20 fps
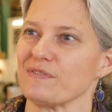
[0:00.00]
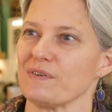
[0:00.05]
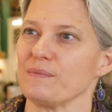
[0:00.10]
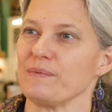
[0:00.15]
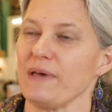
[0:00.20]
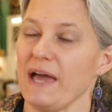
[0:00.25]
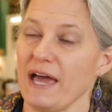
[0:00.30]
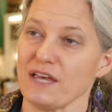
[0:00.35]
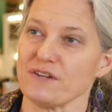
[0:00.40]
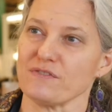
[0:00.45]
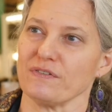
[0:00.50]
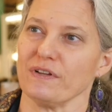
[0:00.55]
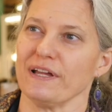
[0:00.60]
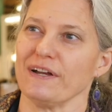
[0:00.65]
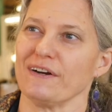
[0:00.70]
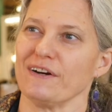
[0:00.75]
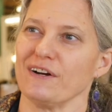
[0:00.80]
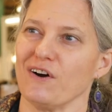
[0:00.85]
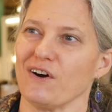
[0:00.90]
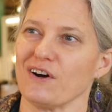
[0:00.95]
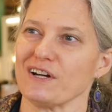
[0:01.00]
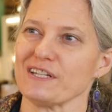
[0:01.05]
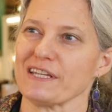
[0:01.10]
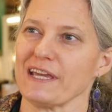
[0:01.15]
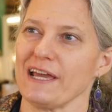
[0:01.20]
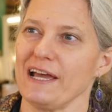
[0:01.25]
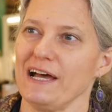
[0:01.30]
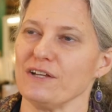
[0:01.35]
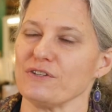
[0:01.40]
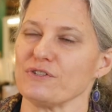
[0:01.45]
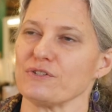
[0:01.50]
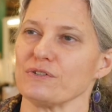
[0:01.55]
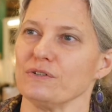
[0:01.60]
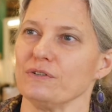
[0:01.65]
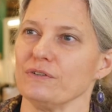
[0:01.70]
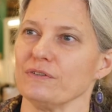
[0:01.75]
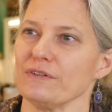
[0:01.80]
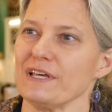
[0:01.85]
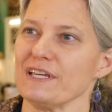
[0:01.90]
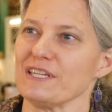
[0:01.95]
from the Asheville Area Arts
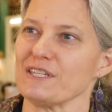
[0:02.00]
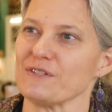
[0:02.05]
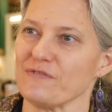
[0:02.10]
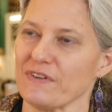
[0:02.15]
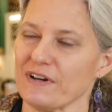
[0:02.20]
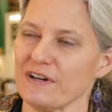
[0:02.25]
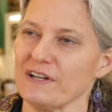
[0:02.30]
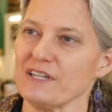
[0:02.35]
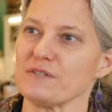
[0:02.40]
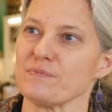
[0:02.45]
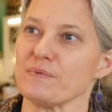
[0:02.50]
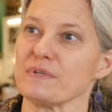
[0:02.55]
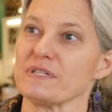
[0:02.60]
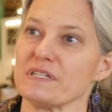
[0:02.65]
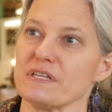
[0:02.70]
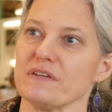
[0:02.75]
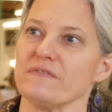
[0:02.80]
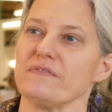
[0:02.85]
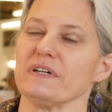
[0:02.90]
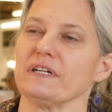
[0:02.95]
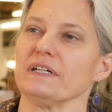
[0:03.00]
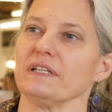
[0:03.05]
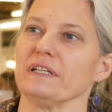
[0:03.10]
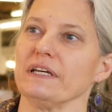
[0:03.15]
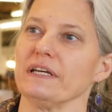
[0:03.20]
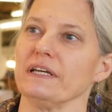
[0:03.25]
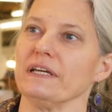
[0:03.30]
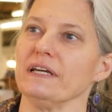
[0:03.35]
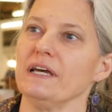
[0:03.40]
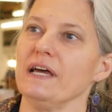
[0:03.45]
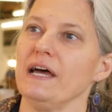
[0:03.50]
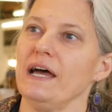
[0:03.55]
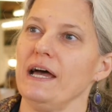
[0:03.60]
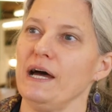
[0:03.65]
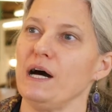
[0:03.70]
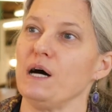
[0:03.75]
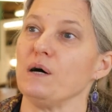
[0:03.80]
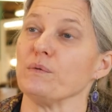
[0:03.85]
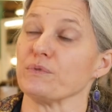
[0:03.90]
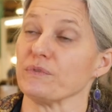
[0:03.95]
Council that very specifically
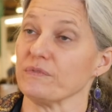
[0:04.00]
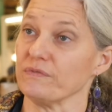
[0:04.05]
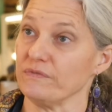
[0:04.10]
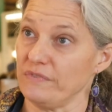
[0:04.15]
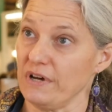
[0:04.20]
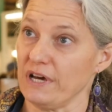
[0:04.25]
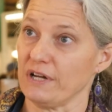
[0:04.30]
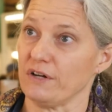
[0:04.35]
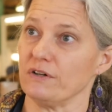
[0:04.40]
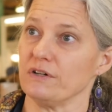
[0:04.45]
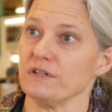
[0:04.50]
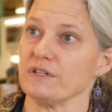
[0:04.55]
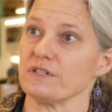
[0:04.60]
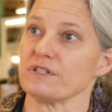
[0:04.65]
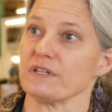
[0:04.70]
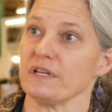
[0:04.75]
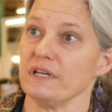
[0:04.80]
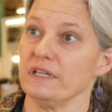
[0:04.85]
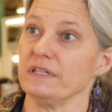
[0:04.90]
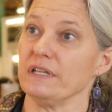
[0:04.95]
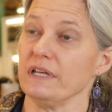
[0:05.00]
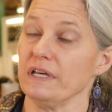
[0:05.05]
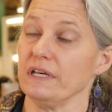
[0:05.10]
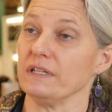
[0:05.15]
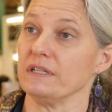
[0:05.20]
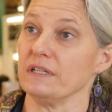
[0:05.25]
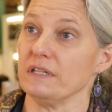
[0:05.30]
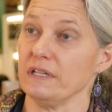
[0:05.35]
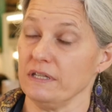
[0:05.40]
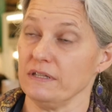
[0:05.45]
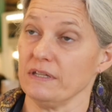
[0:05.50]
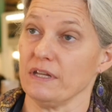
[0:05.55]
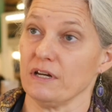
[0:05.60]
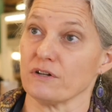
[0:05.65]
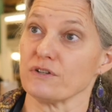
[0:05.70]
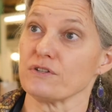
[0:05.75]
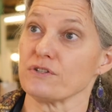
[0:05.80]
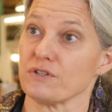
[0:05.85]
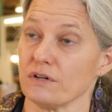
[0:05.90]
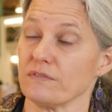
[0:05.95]
helped veterans in
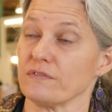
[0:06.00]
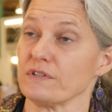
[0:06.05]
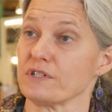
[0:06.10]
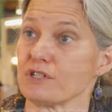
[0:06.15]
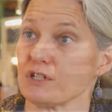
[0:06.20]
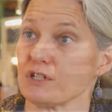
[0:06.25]
their service